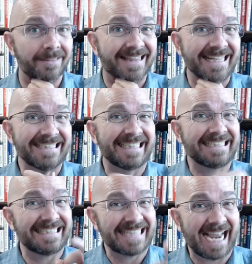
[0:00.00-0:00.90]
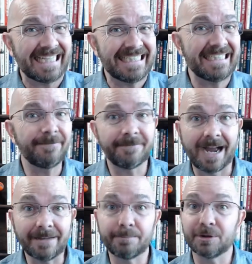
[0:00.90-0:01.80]
then
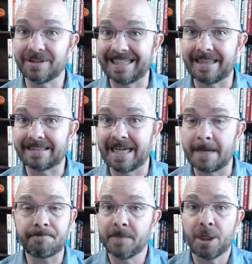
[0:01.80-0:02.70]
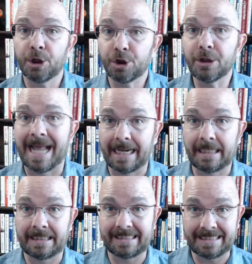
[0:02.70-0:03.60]
95% of the time, you're not
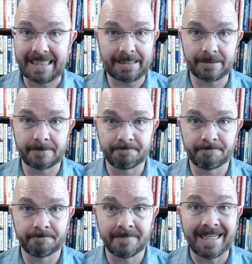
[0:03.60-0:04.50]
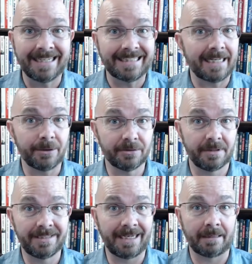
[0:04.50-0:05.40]
going to sneeze. Now, here's the
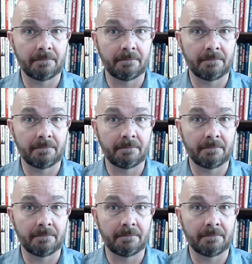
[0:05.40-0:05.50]
thing.